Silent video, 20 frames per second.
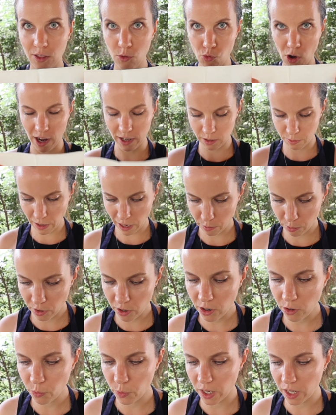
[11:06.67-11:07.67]
the rice
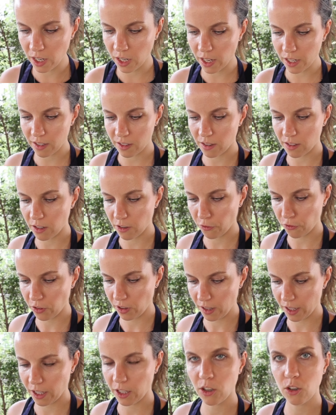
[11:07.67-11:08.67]
paper, we let the
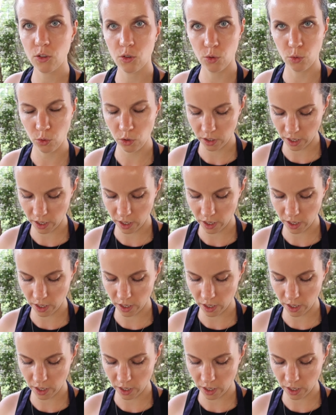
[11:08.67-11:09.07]
filling cool